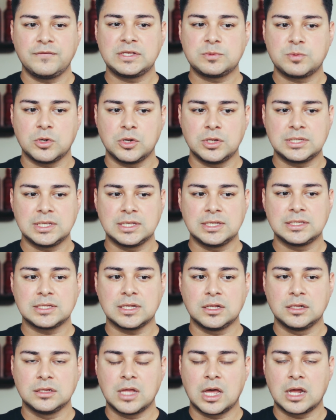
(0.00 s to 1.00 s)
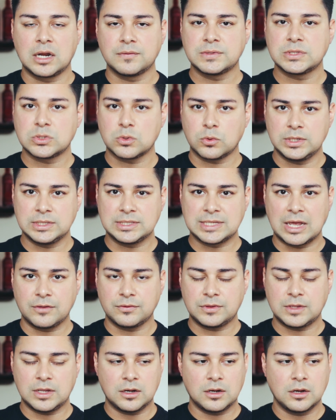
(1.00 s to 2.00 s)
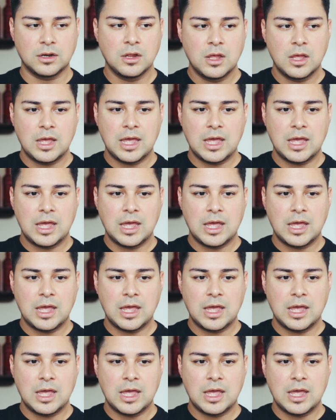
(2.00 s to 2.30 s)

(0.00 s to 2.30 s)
experiences, a lot of stories out there,